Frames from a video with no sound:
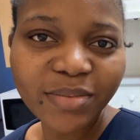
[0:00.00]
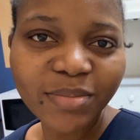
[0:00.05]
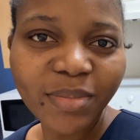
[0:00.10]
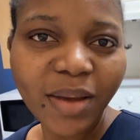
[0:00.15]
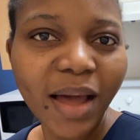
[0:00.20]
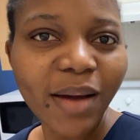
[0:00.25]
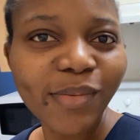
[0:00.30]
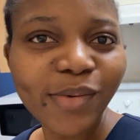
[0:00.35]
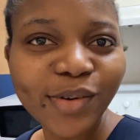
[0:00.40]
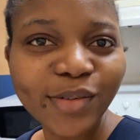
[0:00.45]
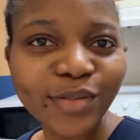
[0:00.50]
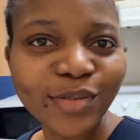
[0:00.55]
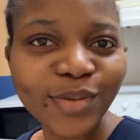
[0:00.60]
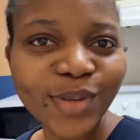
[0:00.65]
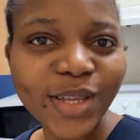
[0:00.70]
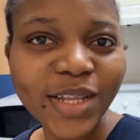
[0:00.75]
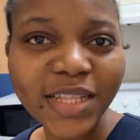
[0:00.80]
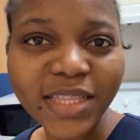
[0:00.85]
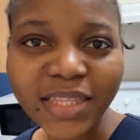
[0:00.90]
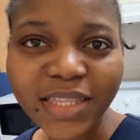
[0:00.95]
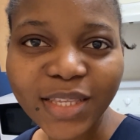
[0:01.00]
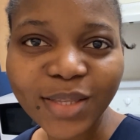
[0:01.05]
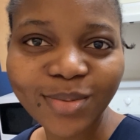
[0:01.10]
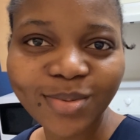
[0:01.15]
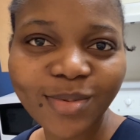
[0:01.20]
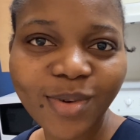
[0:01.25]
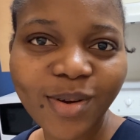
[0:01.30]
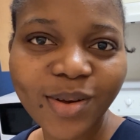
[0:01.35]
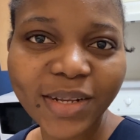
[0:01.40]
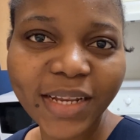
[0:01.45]
I want to eat this
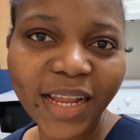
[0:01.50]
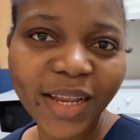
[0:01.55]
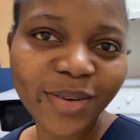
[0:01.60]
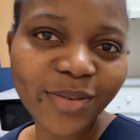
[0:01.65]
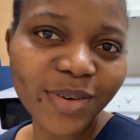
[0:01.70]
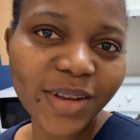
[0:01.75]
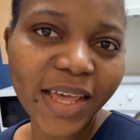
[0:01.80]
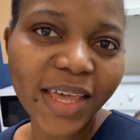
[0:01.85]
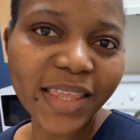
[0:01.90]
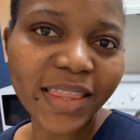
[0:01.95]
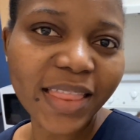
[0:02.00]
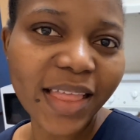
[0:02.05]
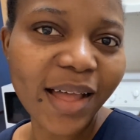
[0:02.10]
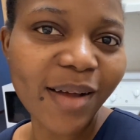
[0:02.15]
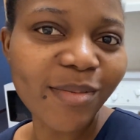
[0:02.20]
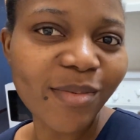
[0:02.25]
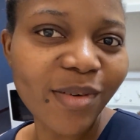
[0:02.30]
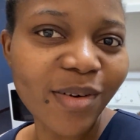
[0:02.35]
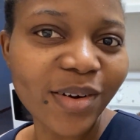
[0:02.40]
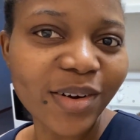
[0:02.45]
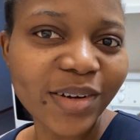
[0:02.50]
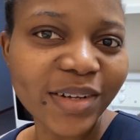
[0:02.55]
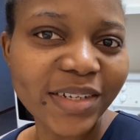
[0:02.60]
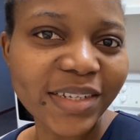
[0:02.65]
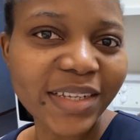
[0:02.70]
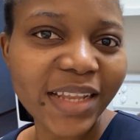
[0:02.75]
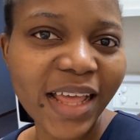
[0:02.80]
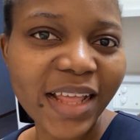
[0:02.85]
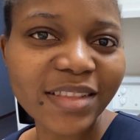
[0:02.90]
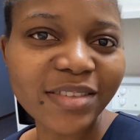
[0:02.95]
one, I don't like that
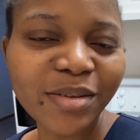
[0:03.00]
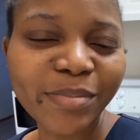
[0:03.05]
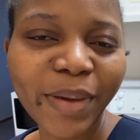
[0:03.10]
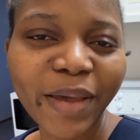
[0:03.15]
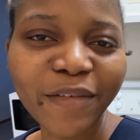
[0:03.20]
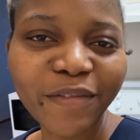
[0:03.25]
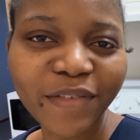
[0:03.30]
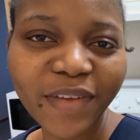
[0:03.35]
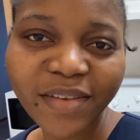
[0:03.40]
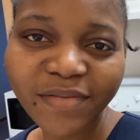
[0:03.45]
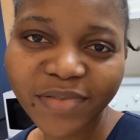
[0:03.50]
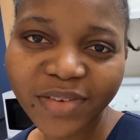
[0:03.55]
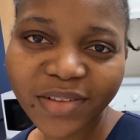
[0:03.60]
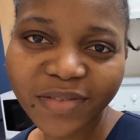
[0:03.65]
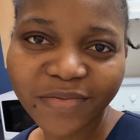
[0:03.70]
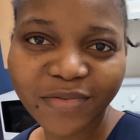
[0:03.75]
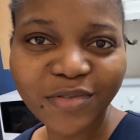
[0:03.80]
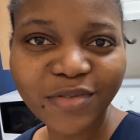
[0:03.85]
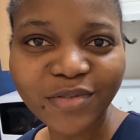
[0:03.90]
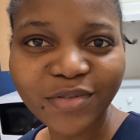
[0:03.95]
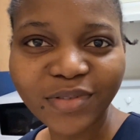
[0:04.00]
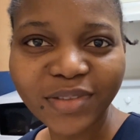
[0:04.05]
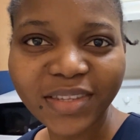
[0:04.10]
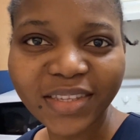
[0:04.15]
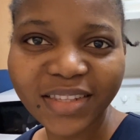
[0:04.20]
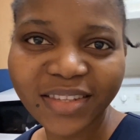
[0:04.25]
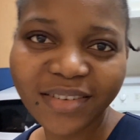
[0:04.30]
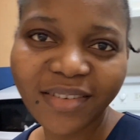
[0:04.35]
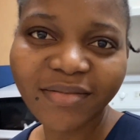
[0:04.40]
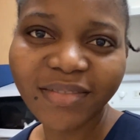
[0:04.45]
one, that's not my favorite food,
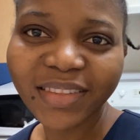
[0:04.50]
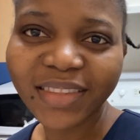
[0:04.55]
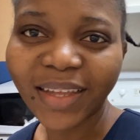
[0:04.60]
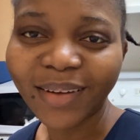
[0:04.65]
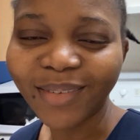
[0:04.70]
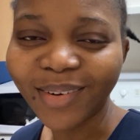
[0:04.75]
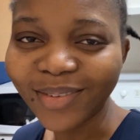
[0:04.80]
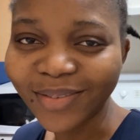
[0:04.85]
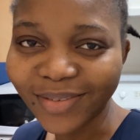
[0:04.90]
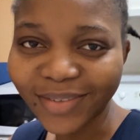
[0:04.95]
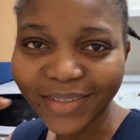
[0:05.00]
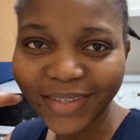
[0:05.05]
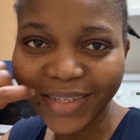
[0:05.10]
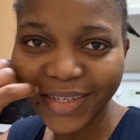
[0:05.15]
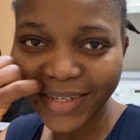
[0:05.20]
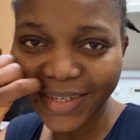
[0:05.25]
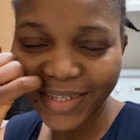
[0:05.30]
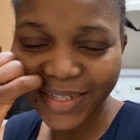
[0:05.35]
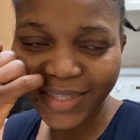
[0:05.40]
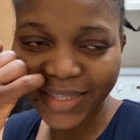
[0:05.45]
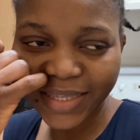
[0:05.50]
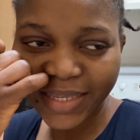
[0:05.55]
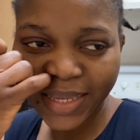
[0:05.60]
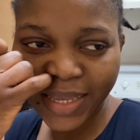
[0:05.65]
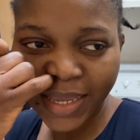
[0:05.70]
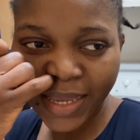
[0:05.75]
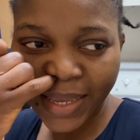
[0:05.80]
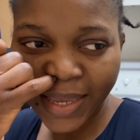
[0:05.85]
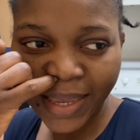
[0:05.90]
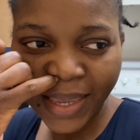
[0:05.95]
it's not what I want to eat.
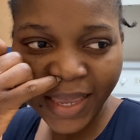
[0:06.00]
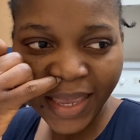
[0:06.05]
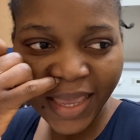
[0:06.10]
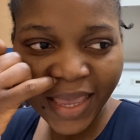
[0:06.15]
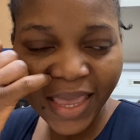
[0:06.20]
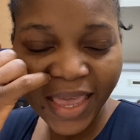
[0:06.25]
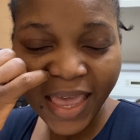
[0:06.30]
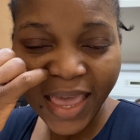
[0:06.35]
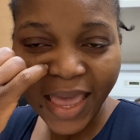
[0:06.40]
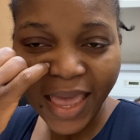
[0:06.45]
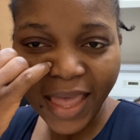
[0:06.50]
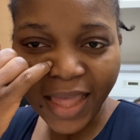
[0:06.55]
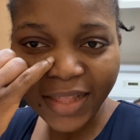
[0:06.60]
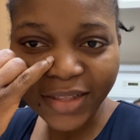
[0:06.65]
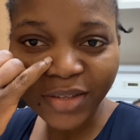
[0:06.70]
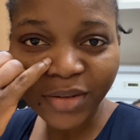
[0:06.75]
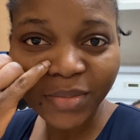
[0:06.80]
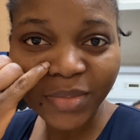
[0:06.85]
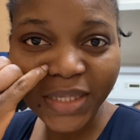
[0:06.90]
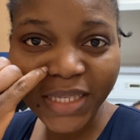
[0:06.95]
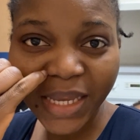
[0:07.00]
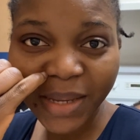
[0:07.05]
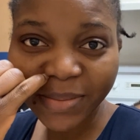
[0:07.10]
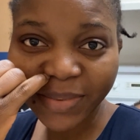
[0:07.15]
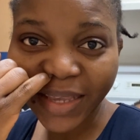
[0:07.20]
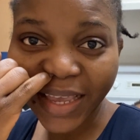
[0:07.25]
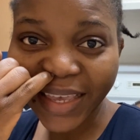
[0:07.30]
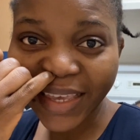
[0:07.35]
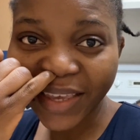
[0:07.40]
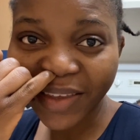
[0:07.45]
And
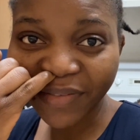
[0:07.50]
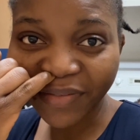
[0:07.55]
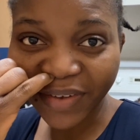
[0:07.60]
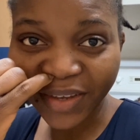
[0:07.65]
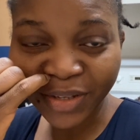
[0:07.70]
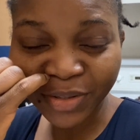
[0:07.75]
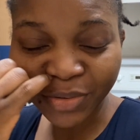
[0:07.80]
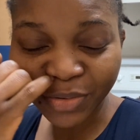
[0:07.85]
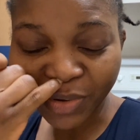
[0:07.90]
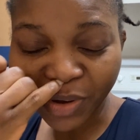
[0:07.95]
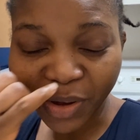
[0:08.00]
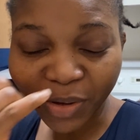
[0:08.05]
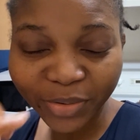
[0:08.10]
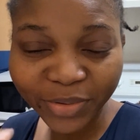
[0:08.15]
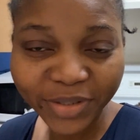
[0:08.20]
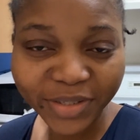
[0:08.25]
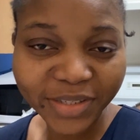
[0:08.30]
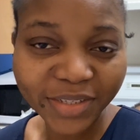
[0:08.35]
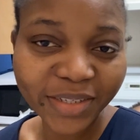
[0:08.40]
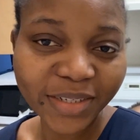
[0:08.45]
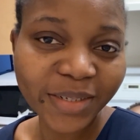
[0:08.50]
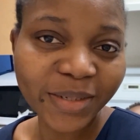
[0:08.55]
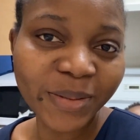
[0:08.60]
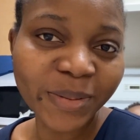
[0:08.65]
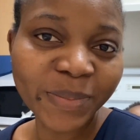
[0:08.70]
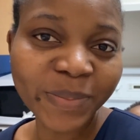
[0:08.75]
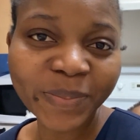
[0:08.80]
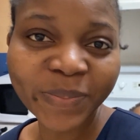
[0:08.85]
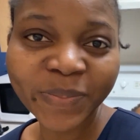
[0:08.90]
sometimes I give in to all the